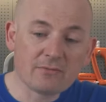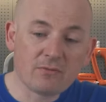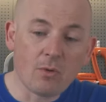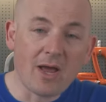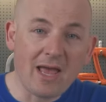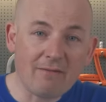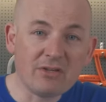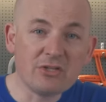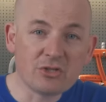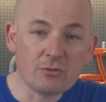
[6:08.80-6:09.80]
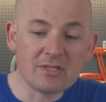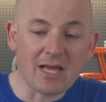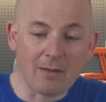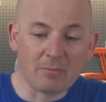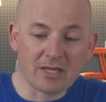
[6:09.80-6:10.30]
for heavy duty
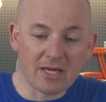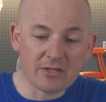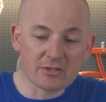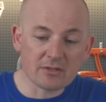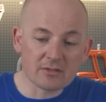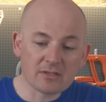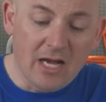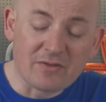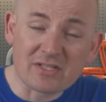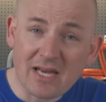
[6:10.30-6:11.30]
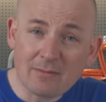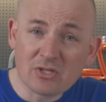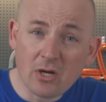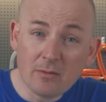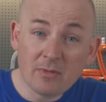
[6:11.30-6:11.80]
applications. At the same
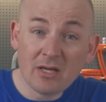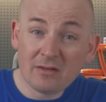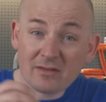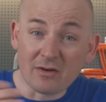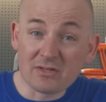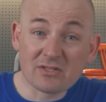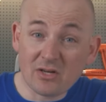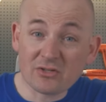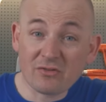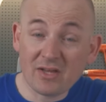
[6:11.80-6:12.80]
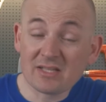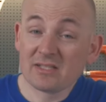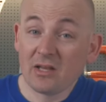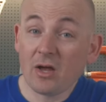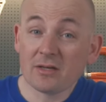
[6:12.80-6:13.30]
time, there is such a thing as
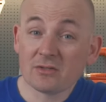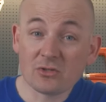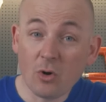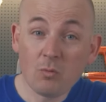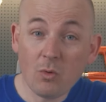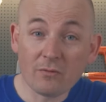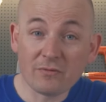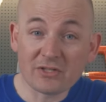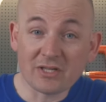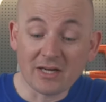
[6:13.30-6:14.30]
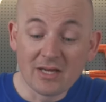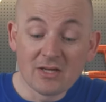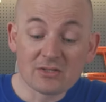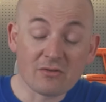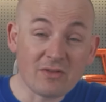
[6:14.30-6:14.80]
light saltwater fishing.
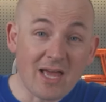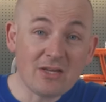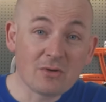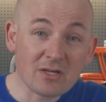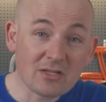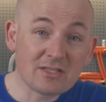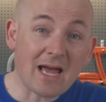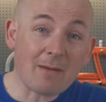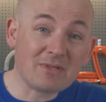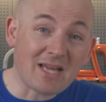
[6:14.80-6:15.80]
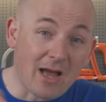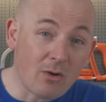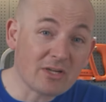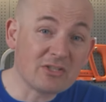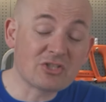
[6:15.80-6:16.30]
So there you can adapt
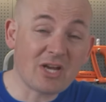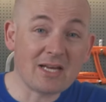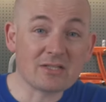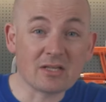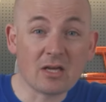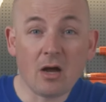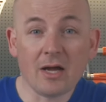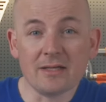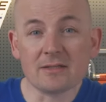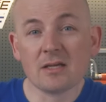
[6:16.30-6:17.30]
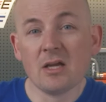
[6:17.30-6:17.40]
down and change the guides.